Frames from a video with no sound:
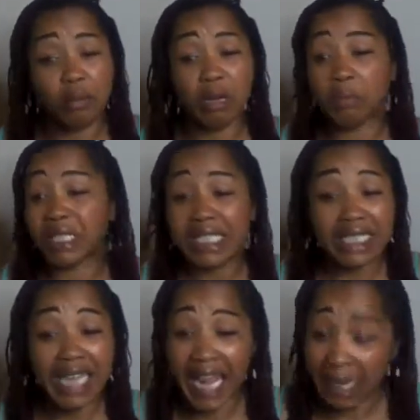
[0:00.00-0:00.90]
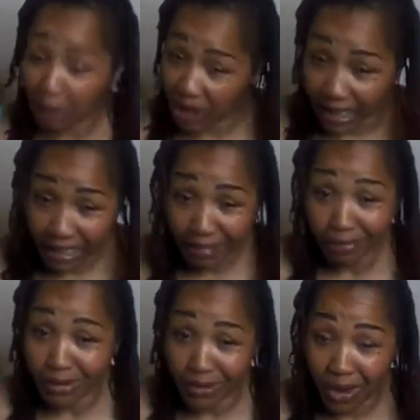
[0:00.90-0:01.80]
completely ape shit.
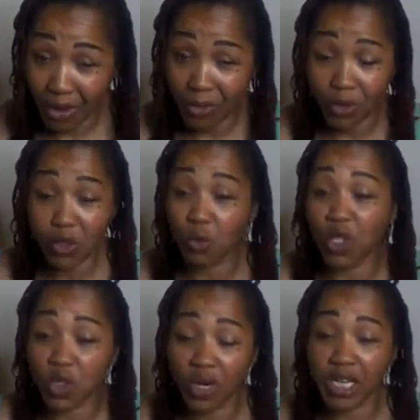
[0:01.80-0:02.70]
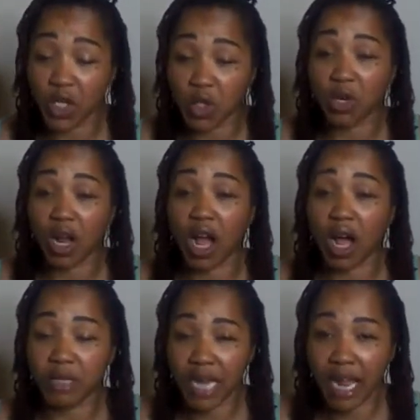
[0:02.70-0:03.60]
You know, you do what you need to do to
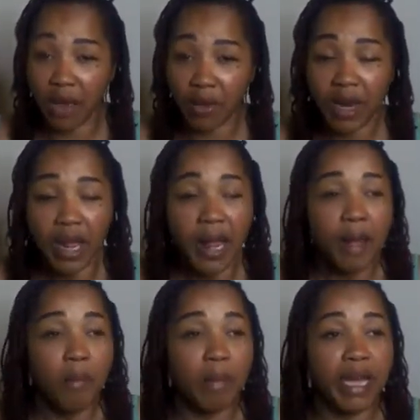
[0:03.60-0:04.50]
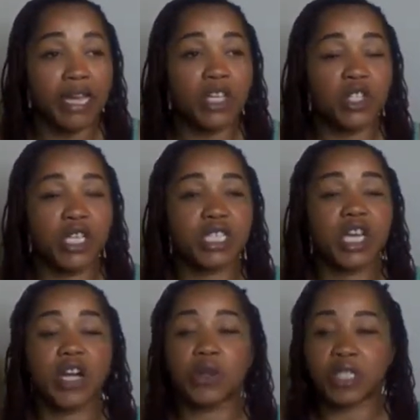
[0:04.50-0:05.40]
calm down, but just
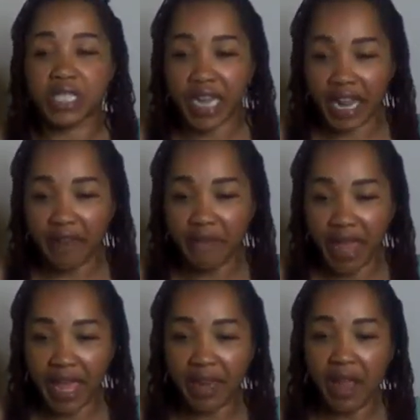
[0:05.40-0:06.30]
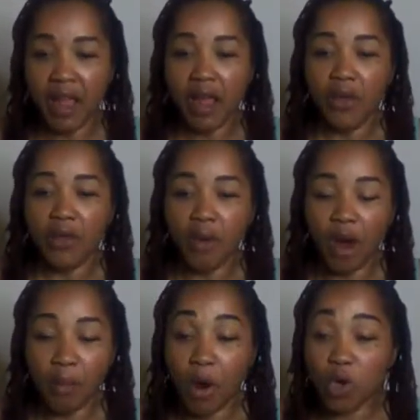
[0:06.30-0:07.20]
understand that
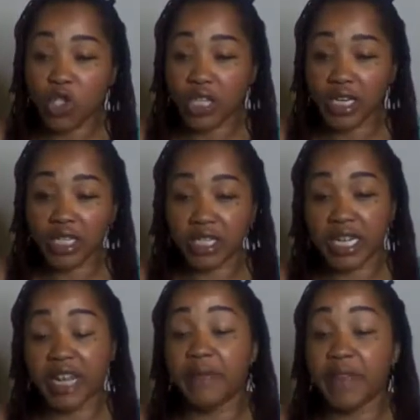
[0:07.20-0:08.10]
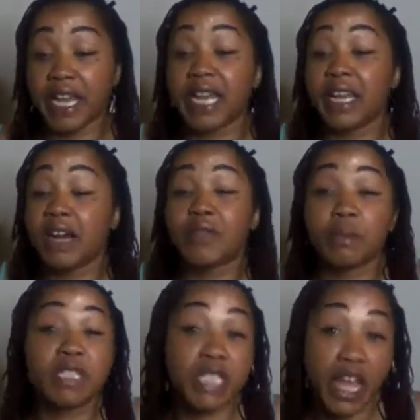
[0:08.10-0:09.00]
emotions in and of
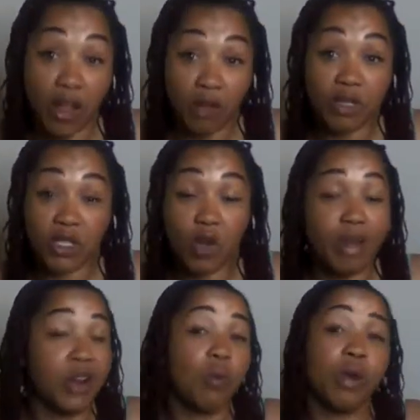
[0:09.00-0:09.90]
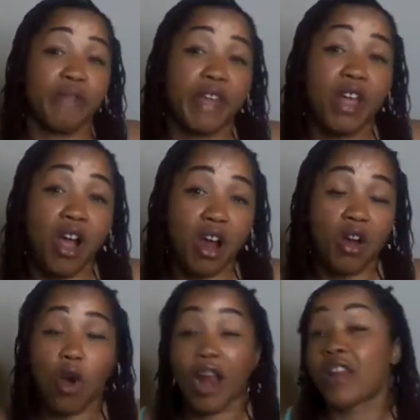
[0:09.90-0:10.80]
themselves, no matter what they
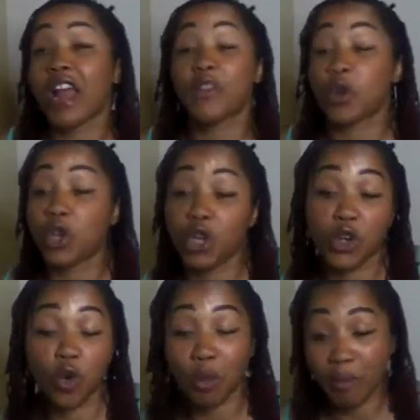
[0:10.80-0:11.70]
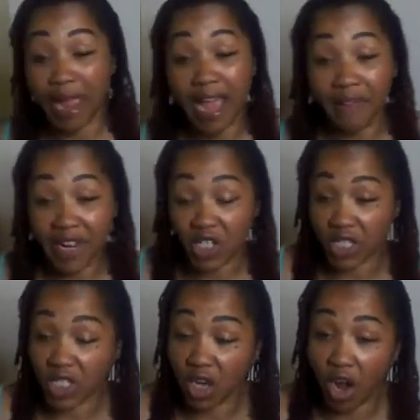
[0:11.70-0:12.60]
are neither good nor bad. They
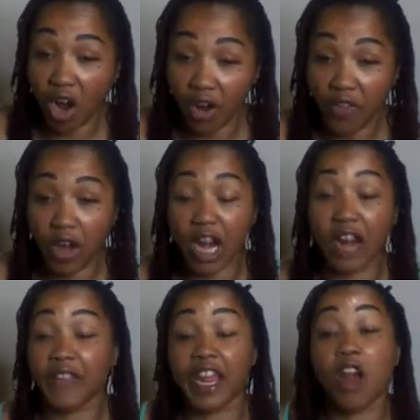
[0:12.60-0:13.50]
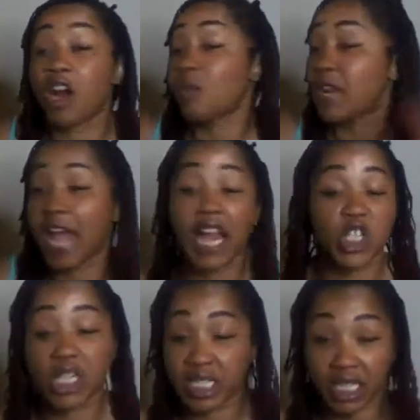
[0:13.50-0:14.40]
just are. They are a
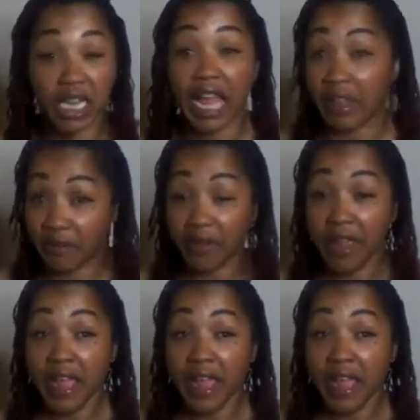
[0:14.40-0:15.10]
reaction to life.